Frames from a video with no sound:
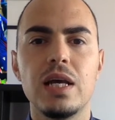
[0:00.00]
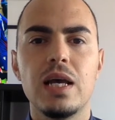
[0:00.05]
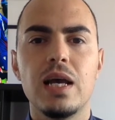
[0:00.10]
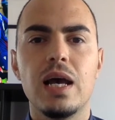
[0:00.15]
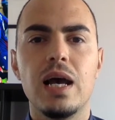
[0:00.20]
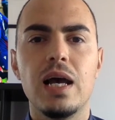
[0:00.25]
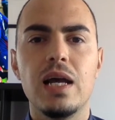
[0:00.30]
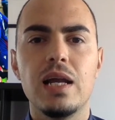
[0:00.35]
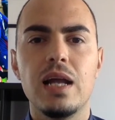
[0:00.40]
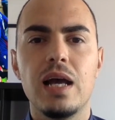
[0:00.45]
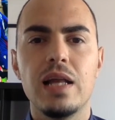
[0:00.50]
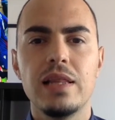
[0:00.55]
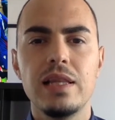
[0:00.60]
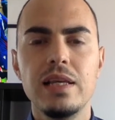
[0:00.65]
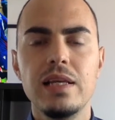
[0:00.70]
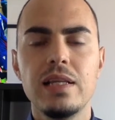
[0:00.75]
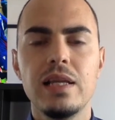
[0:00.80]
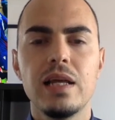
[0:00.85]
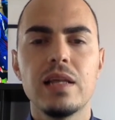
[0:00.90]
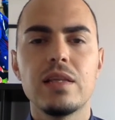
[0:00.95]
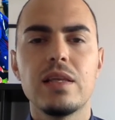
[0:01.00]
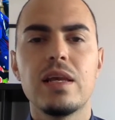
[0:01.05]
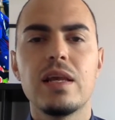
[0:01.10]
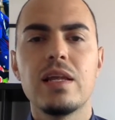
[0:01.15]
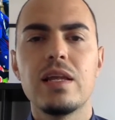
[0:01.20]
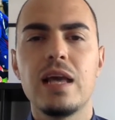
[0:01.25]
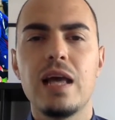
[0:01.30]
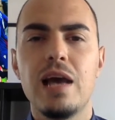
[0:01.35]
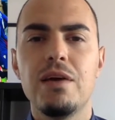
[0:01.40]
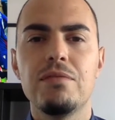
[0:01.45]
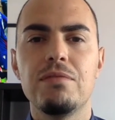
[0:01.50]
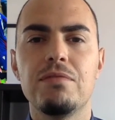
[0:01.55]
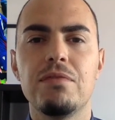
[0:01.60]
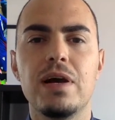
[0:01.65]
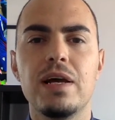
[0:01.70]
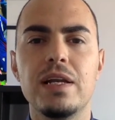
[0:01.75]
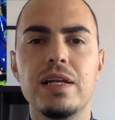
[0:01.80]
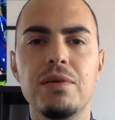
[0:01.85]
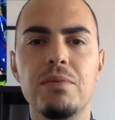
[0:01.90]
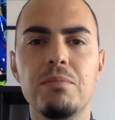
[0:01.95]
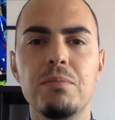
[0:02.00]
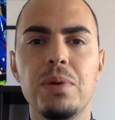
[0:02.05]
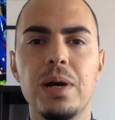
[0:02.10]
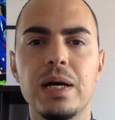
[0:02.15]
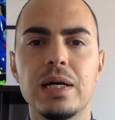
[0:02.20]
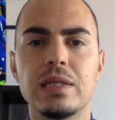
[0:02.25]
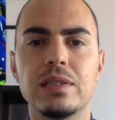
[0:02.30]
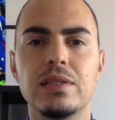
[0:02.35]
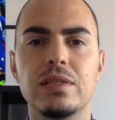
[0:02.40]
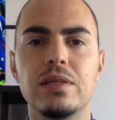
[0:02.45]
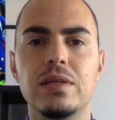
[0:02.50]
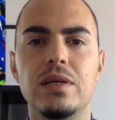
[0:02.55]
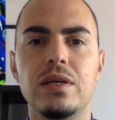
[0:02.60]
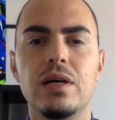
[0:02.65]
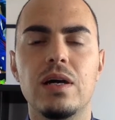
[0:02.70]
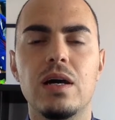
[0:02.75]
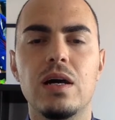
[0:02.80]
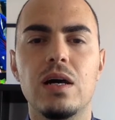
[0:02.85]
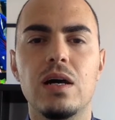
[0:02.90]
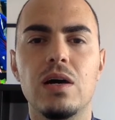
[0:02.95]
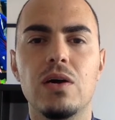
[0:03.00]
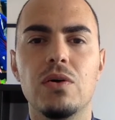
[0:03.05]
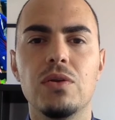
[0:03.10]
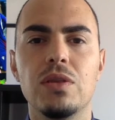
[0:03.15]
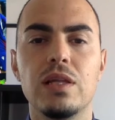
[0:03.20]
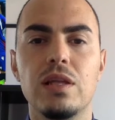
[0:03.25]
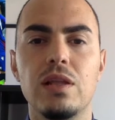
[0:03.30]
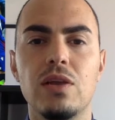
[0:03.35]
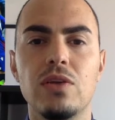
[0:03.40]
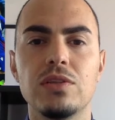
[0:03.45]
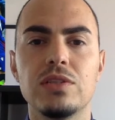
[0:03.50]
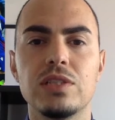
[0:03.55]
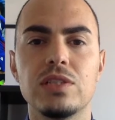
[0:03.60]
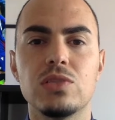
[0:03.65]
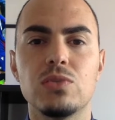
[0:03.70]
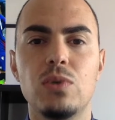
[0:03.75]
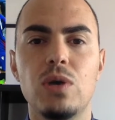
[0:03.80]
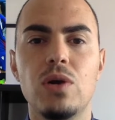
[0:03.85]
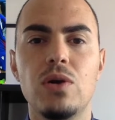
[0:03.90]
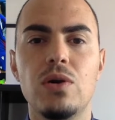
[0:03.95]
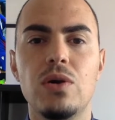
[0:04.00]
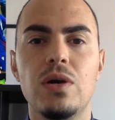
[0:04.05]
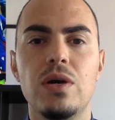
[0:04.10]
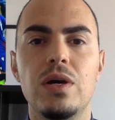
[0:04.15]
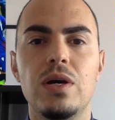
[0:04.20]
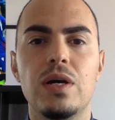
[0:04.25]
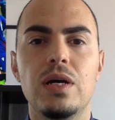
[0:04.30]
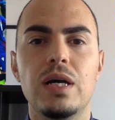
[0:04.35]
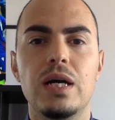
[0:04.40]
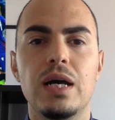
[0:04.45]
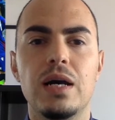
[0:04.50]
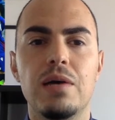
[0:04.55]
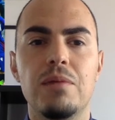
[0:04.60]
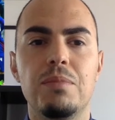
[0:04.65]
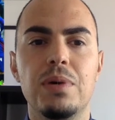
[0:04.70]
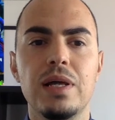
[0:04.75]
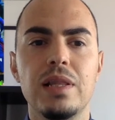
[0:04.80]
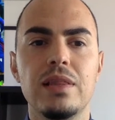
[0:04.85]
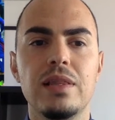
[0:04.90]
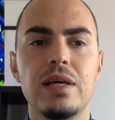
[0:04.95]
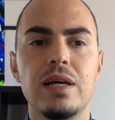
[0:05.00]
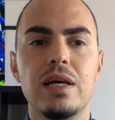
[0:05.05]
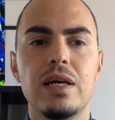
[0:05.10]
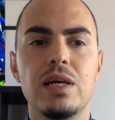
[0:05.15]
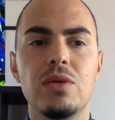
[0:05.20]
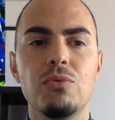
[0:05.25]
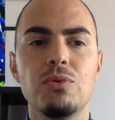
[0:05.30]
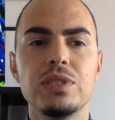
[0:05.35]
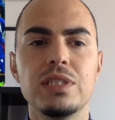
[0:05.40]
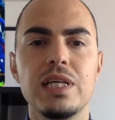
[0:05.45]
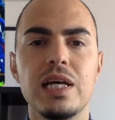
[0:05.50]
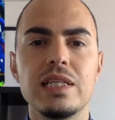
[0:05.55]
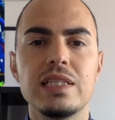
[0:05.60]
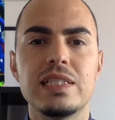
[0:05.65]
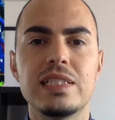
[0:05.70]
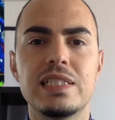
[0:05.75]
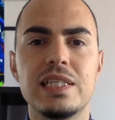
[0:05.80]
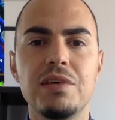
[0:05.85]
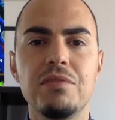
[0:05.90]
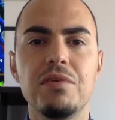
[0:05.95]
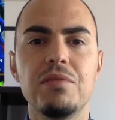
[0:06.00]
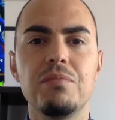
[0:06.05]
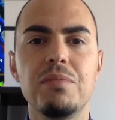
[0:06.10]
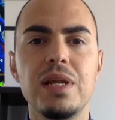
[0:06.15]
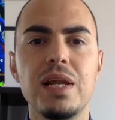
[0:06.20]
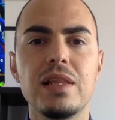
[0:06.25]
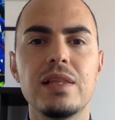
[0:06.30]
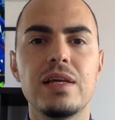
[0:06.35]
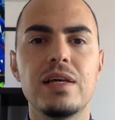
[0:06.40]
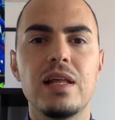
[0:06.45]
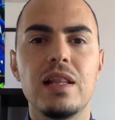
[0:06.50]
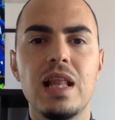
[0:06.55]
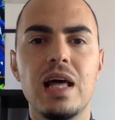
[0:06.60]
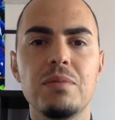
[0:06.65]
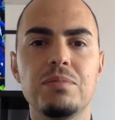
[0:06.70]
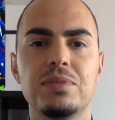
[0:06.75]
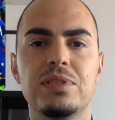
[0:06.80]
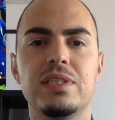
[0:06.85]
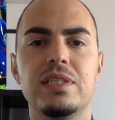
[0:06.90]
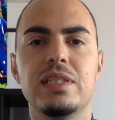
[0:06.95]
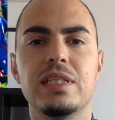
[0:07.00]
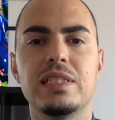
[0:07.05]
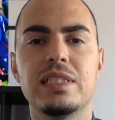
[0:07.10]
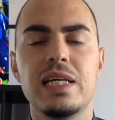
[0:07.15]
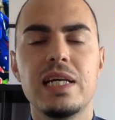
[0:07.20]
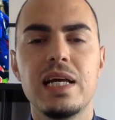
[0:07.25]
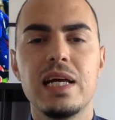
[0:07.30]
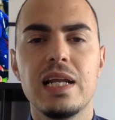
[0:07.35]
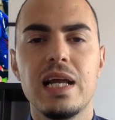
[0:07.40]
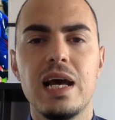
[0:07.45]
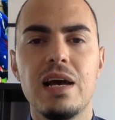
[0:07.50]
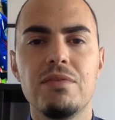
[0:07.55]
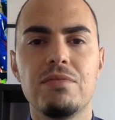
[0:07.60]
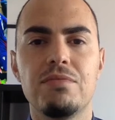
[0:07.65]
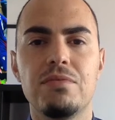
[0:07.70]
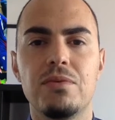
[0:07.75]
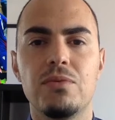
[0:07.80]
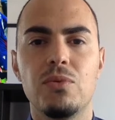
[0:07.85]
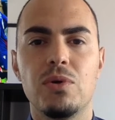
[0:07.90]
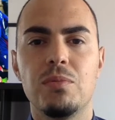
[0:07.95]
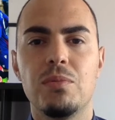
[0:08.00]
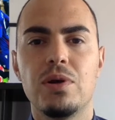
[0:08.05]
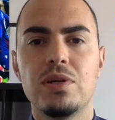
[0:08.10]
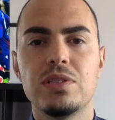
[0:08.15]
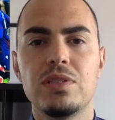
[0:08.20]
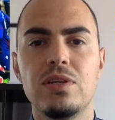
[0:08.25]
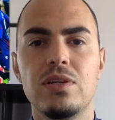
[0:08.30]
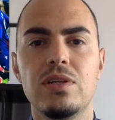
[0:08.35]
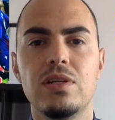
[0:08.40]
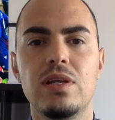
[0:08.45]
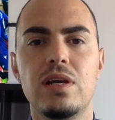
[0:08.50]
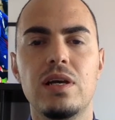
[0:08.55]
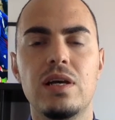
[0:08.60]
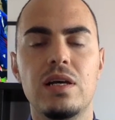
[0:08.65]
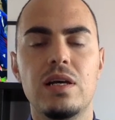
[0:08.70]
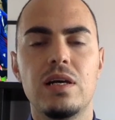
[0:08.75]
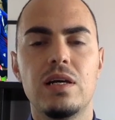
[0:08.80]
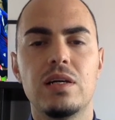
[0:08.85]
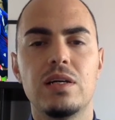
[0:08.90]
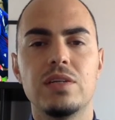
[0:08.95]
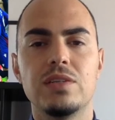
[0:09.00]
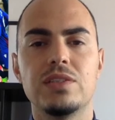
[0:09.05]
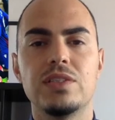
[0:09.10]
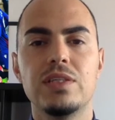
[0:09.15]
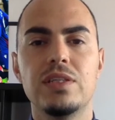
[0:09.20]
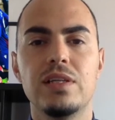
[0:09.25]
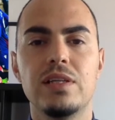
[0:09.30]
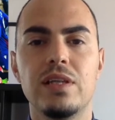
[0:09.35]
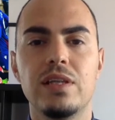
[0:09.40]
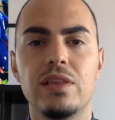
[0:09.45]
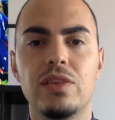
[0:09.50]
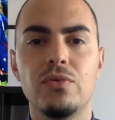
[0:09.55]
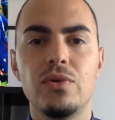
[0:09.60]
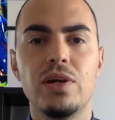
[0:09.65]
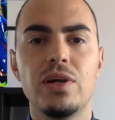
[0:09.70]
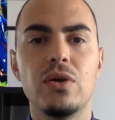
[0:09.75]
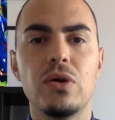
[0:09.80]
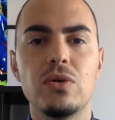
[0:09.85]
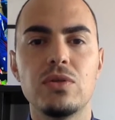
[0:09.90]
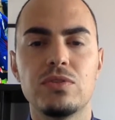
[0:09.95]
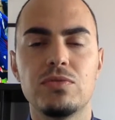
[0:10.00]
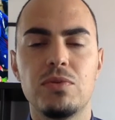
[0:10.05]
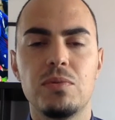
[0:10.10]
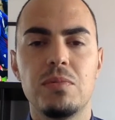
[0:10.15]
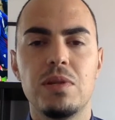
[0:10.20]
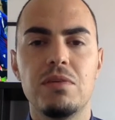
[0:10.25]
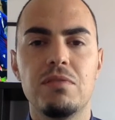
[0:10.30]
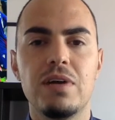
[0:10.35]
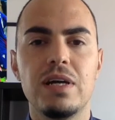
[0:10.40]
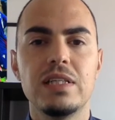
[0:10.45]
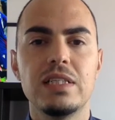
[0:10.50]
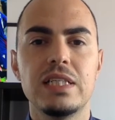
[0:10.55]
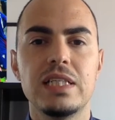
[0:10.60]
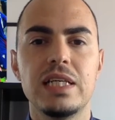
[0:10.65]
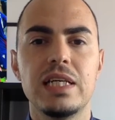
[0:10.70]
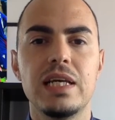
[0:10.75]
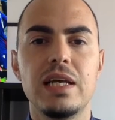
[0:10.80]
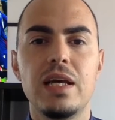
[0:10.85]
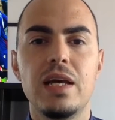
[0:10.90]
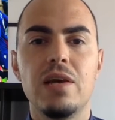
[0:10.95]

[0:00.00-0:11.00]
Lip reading: And I think that can have an impact on the loss as well. But it was that 7-minute collapse in the second half where Barcelona conceded the 3 goals from Levante.